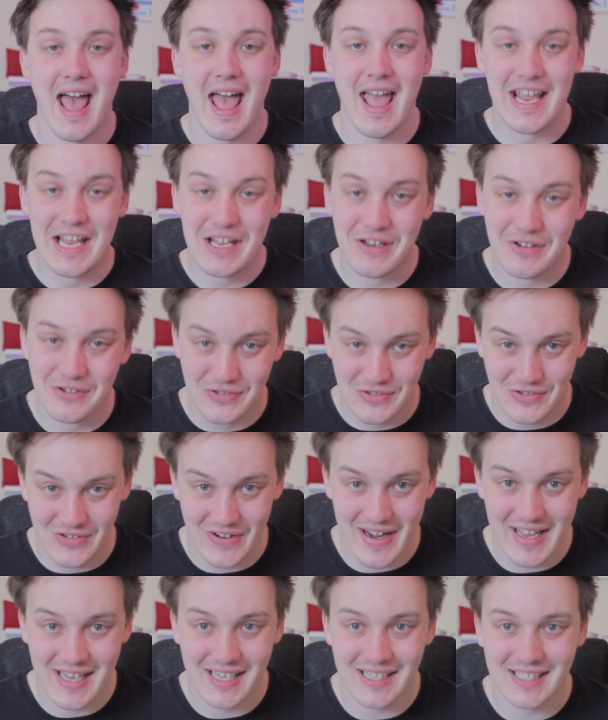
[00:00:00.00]
a
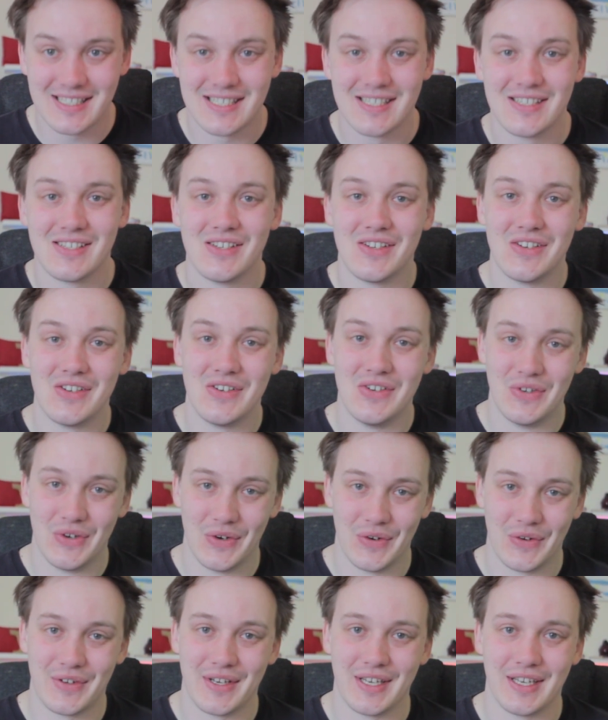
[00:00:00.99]
great
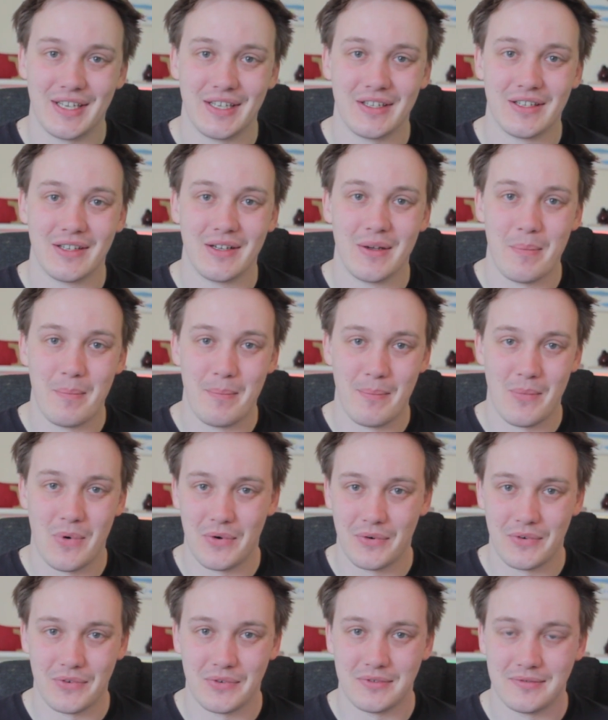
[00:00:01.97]
looking
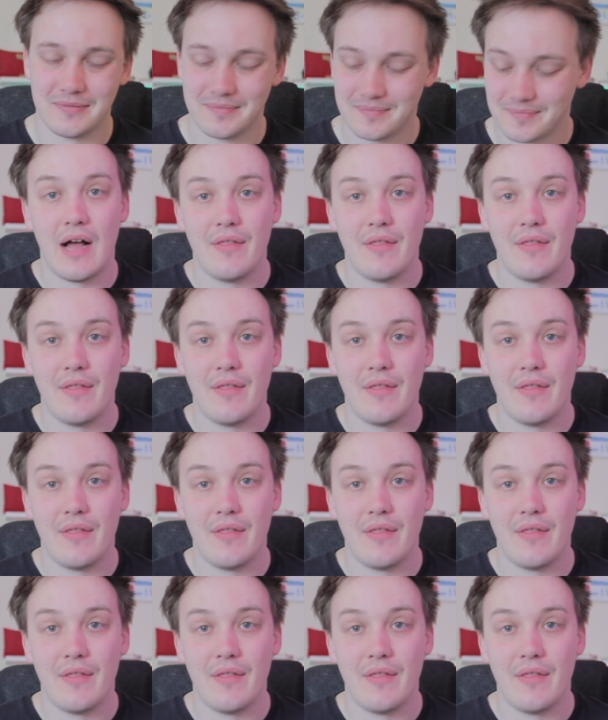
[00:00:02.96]
model.